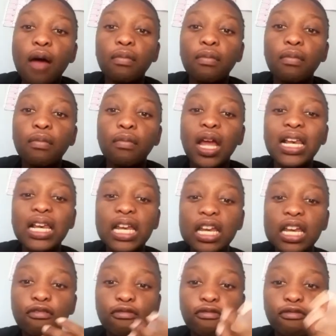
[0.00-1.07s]

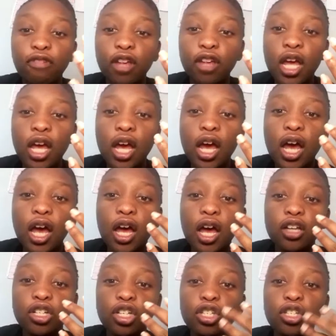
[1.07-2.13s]
leave
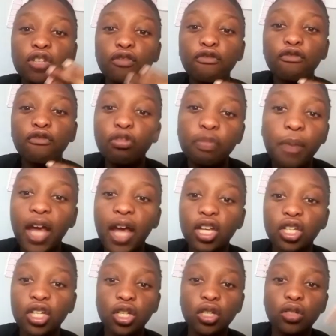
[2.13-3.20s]
just food
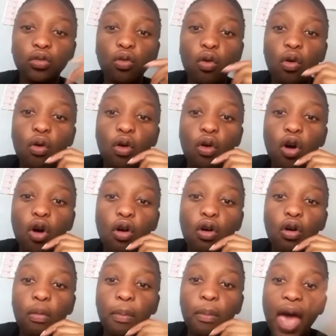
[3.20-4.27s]
packages
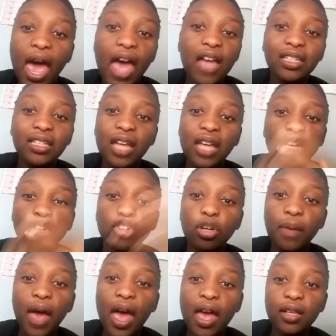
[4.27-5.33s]
or pads, sanitary
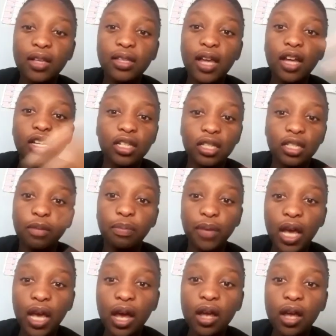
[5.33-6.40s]
pads, and
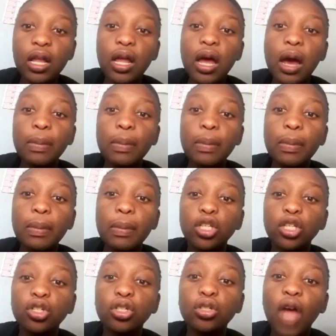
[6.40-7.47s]
disappear, but
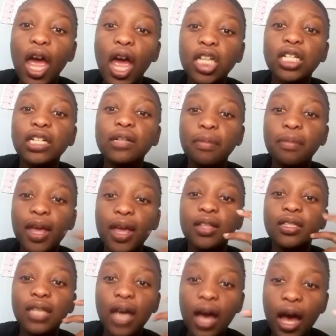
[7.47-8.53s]
you actually make
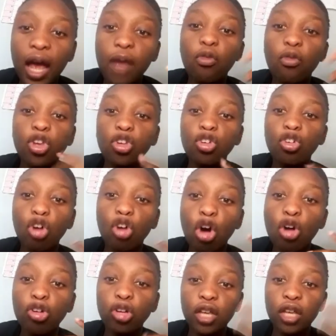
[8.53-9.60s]
time when you
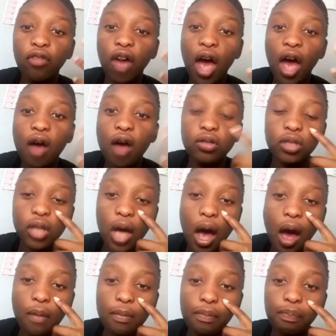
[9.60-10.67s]
go give out
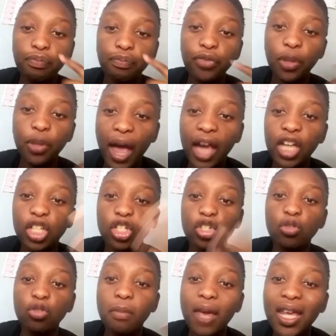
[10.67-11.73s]
the packages.
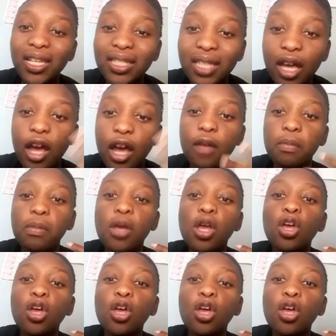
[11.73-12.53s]
You make time